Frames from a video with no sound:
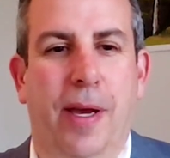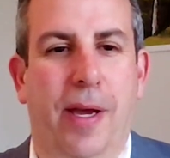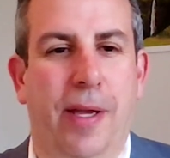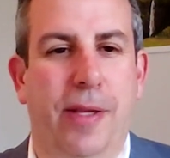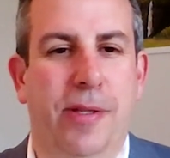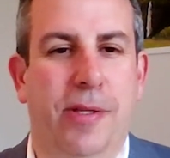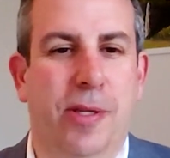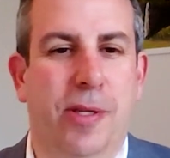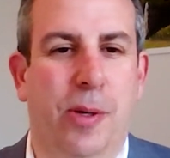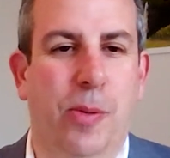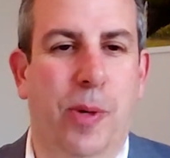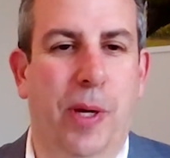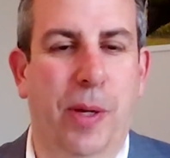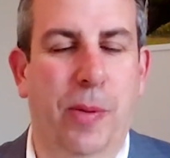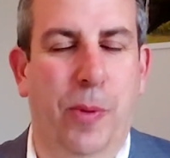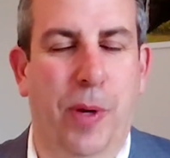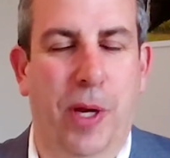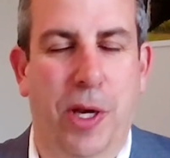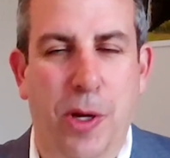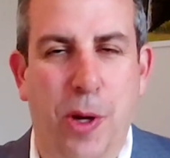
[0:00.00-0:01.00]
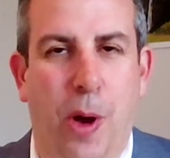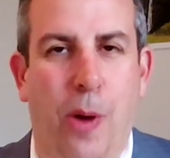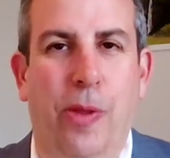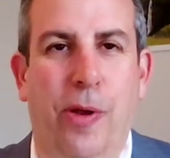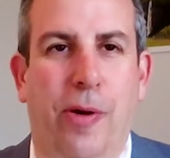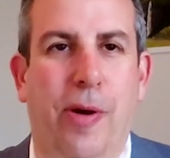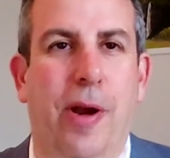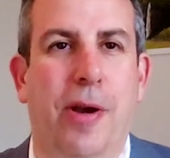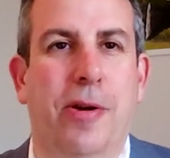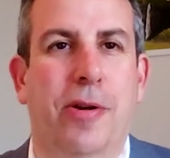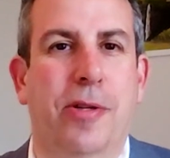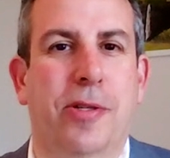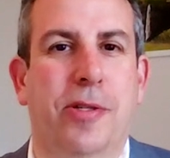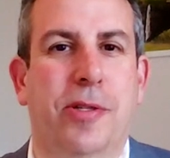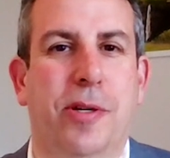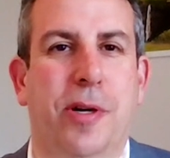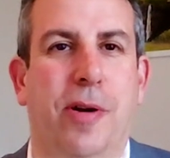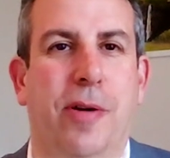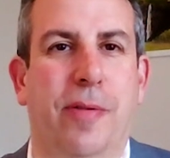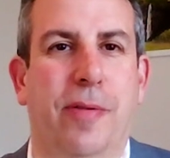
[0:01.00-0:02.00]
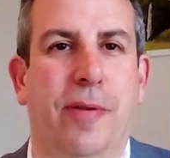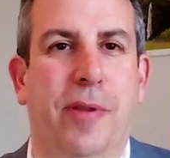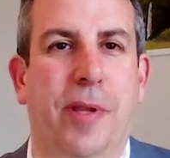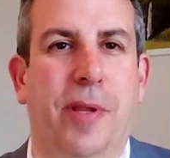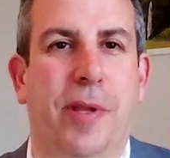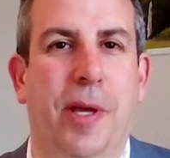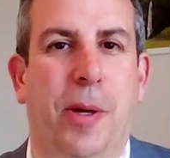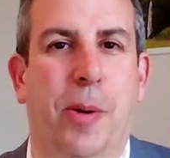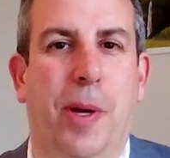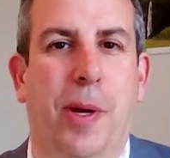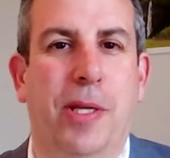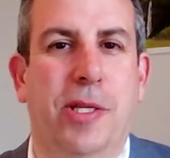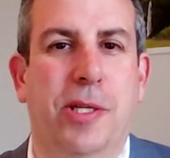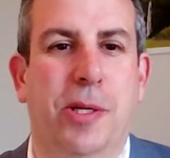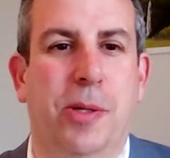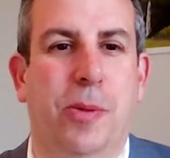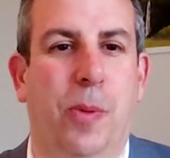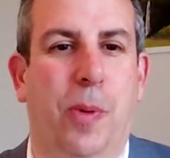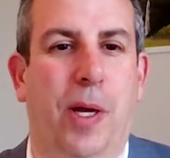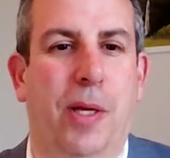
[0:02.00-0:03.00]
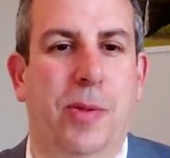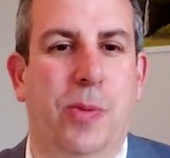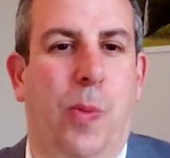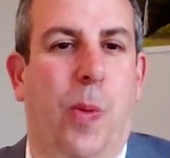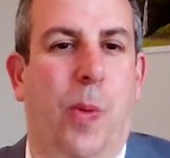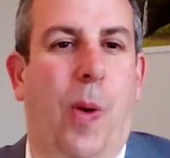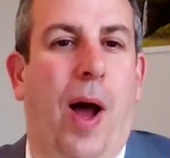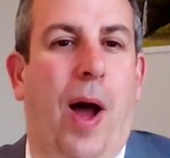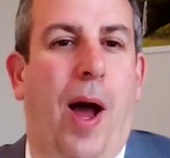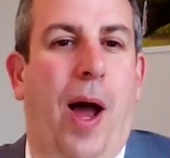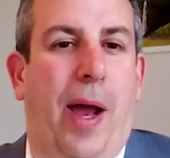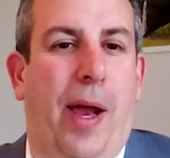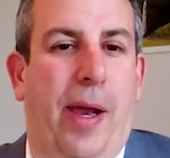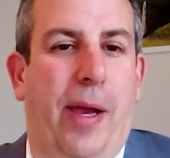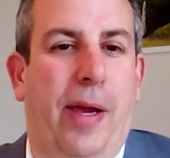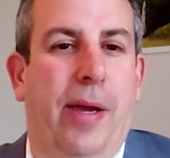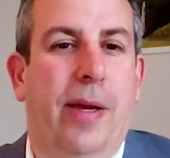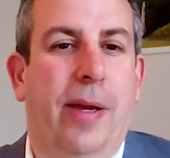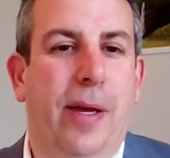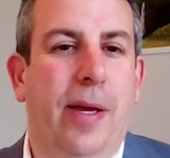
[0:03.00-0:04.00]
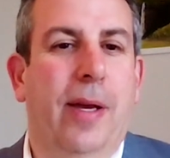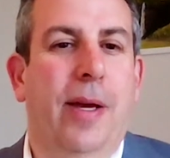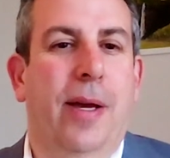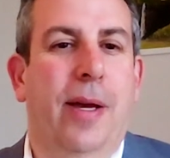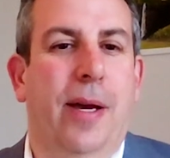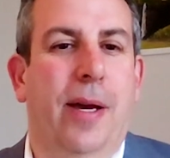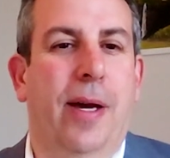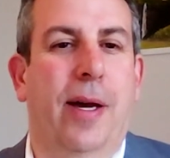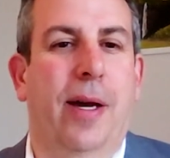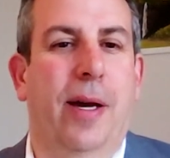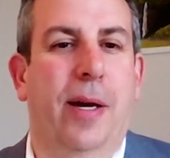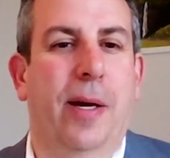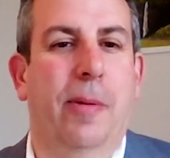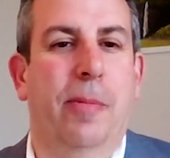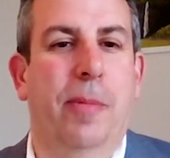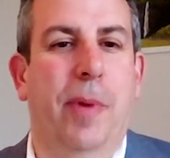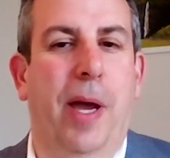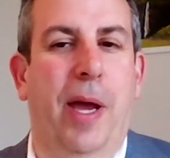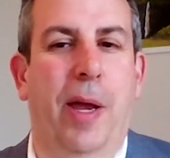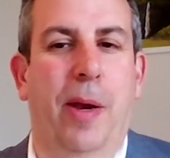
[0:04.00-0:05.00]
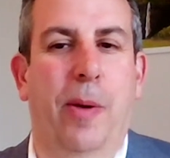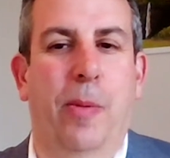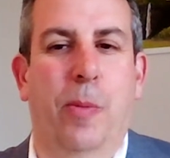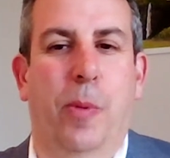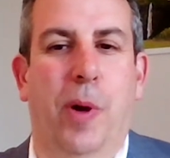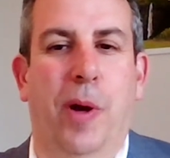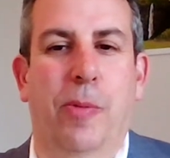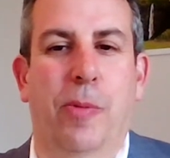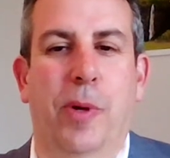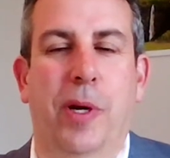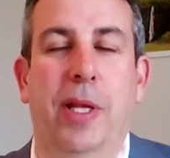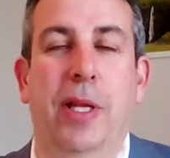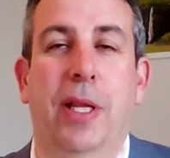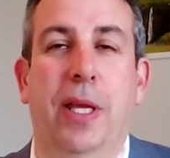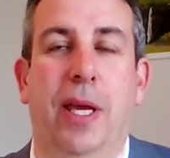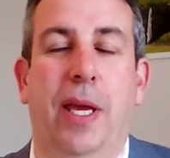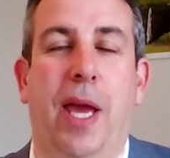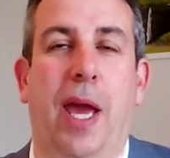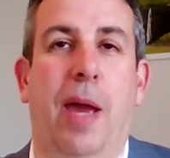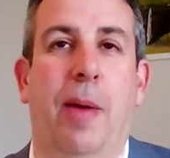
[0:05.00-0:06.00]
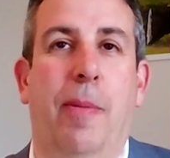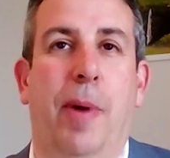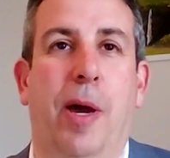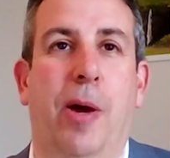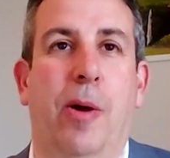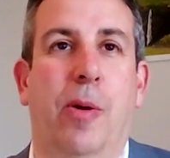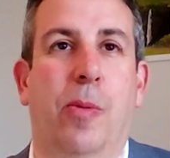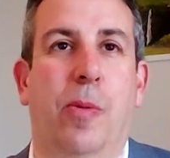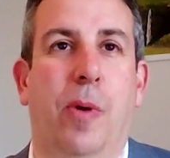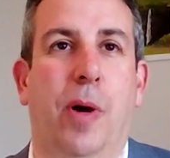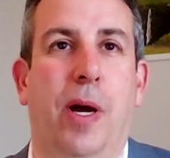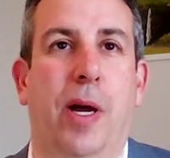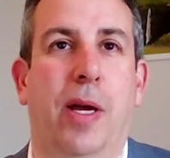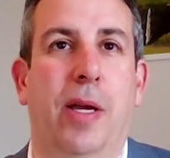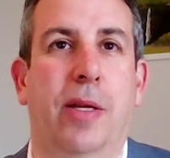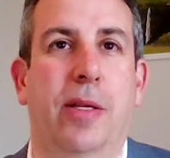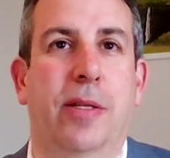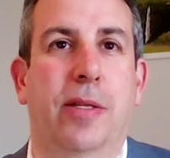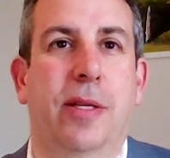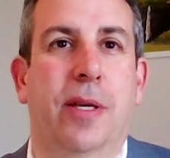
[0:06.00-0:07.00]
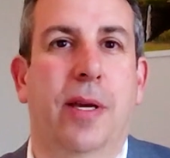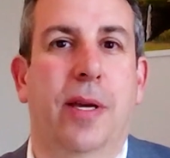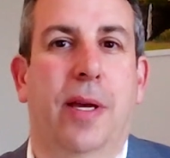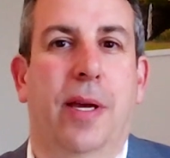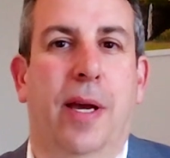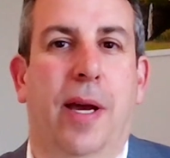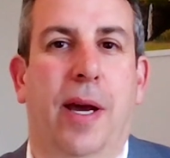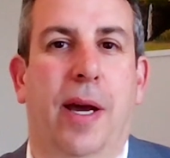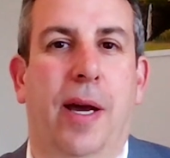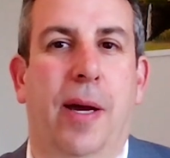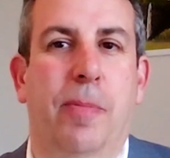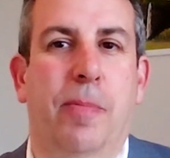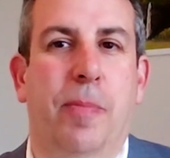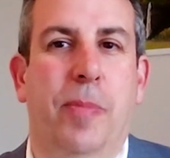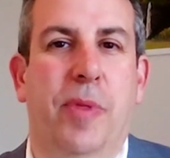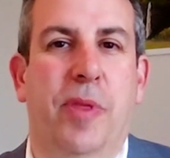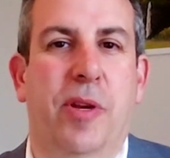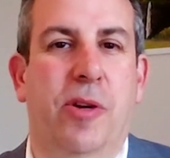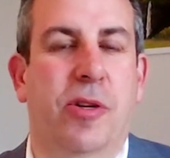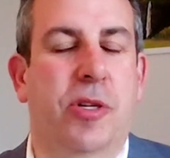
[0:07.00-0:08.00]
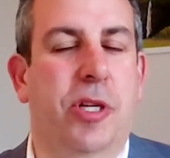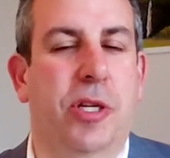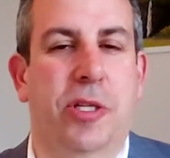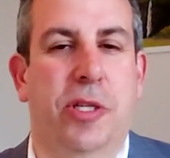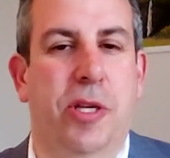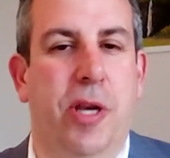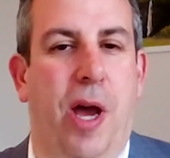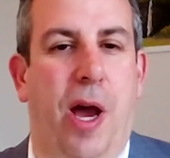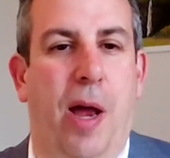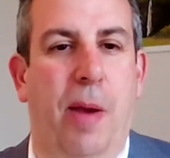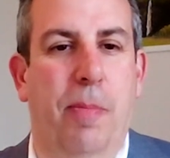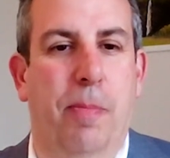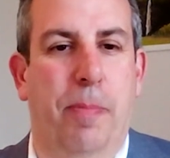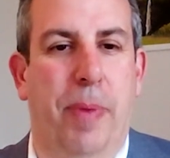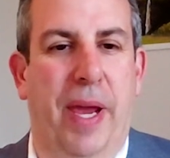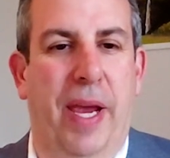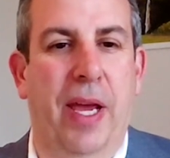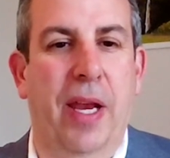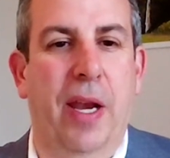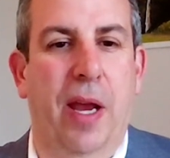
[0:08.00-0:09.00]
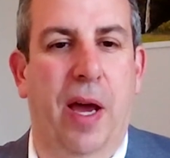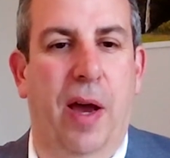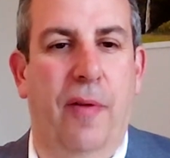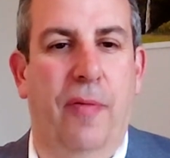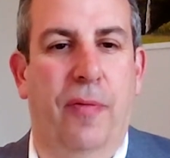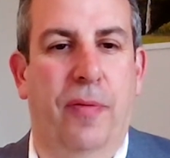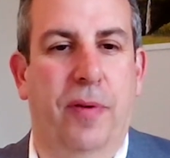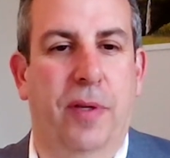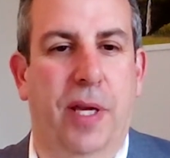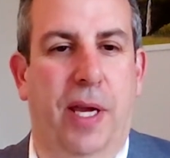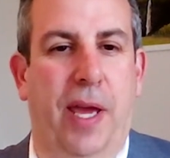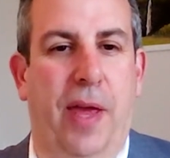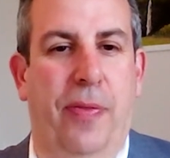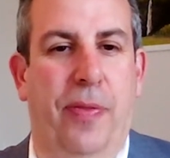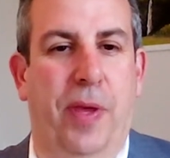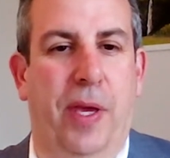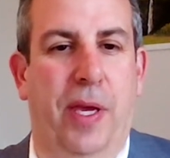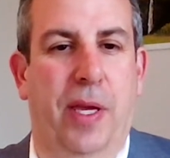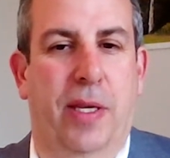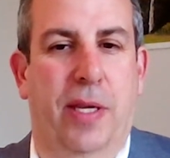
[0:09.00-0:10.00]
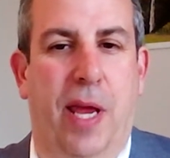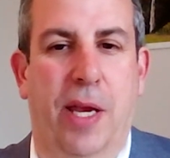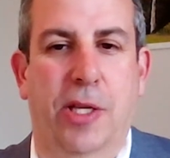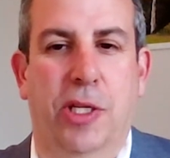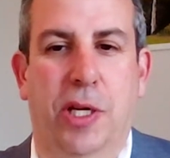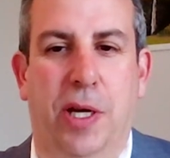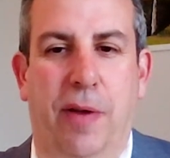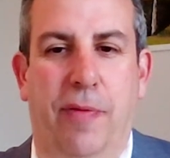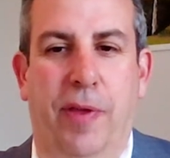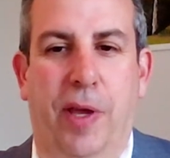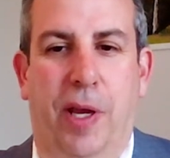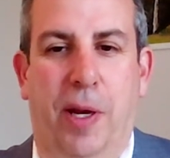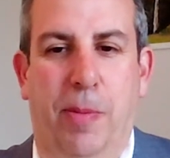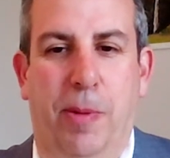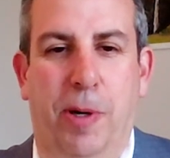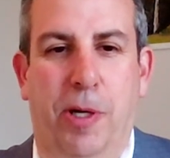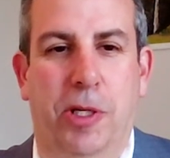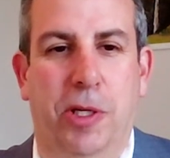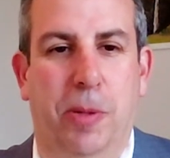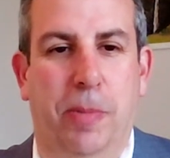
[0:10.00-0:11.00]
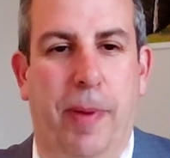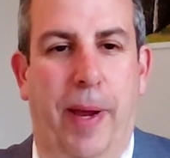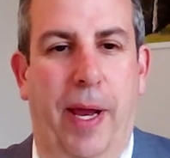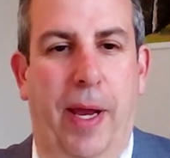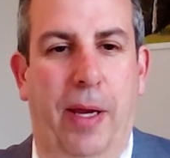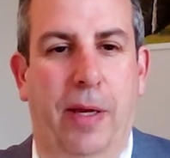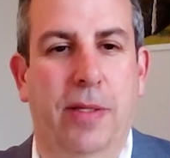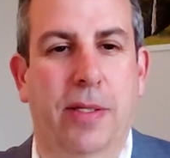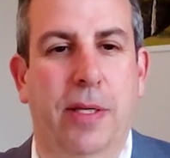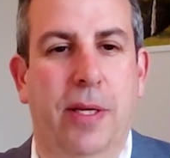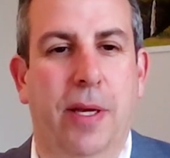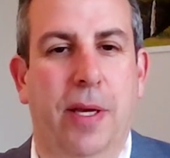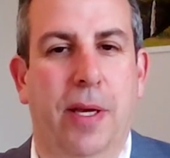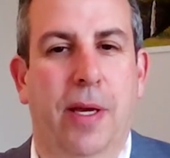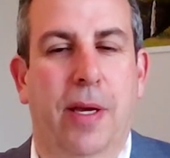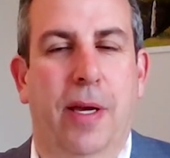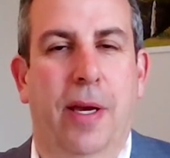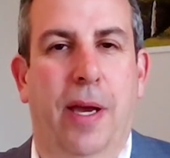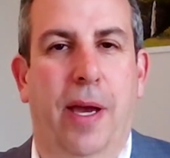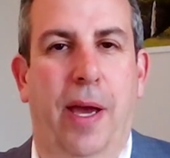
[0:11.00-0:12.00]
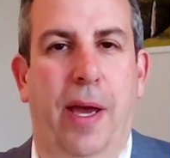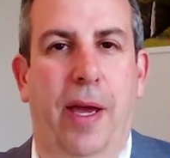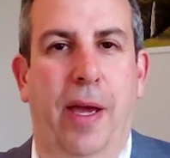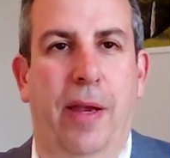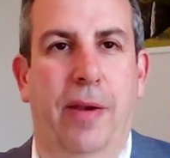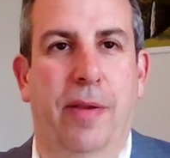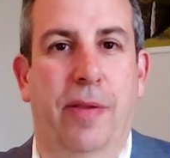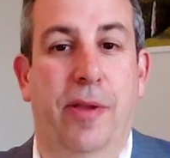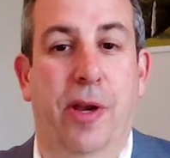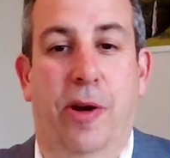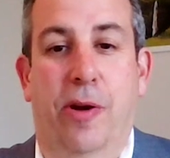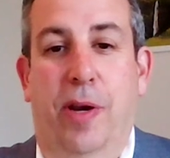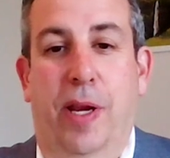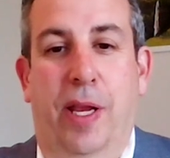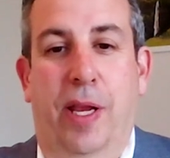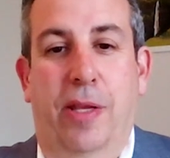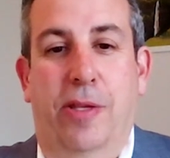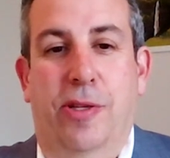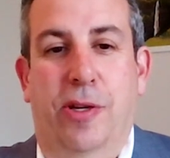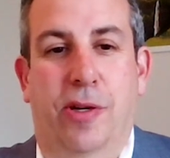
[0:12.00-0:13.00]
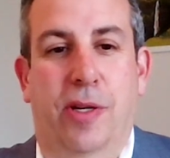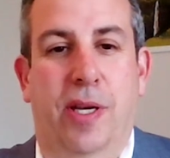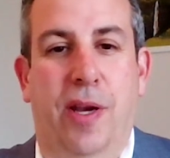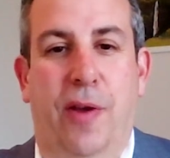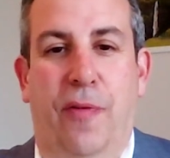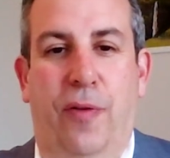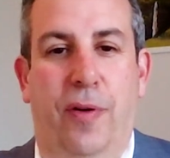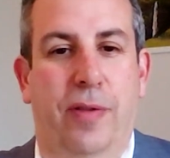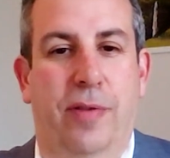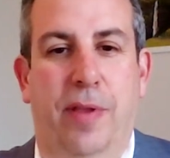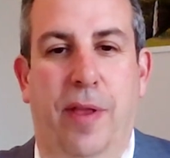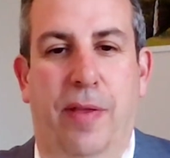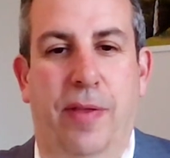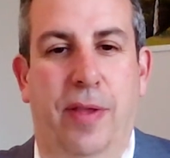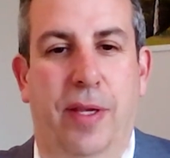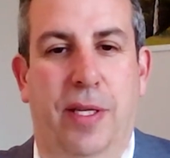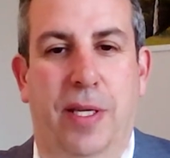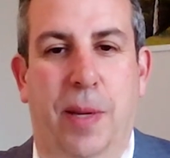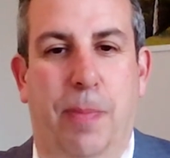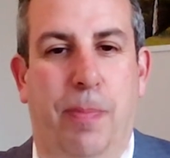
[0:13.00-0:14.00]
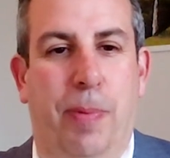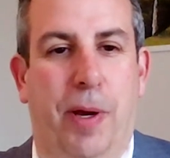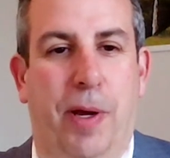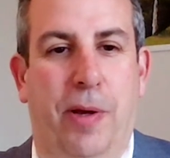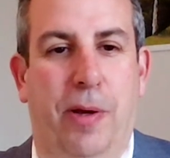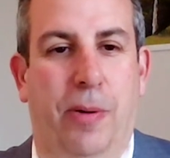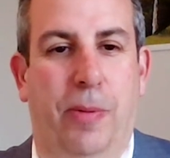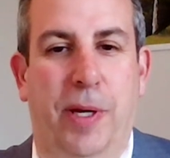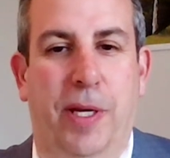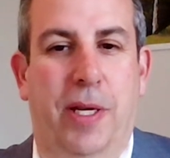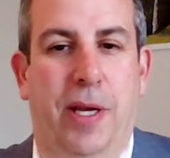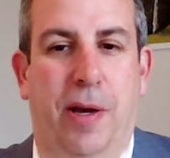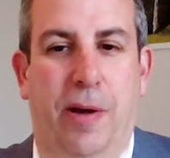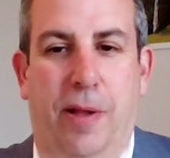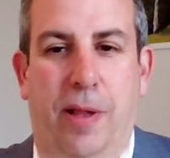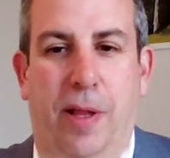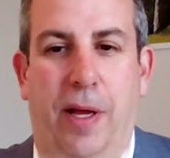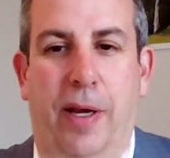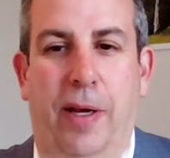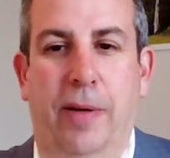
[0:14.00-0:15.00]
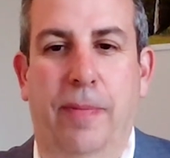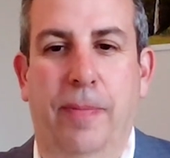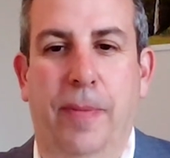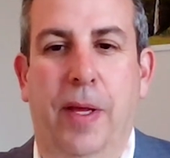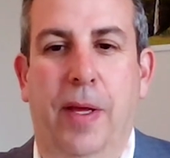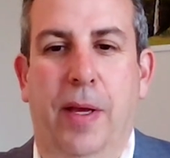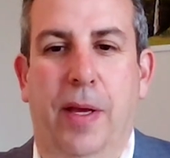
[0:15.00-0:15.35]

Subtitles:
And so we know they're underserved. The question was why? And what really came out was they're just not big enough to get the attention of the commercial banks, and their needs are different than the typical retail client.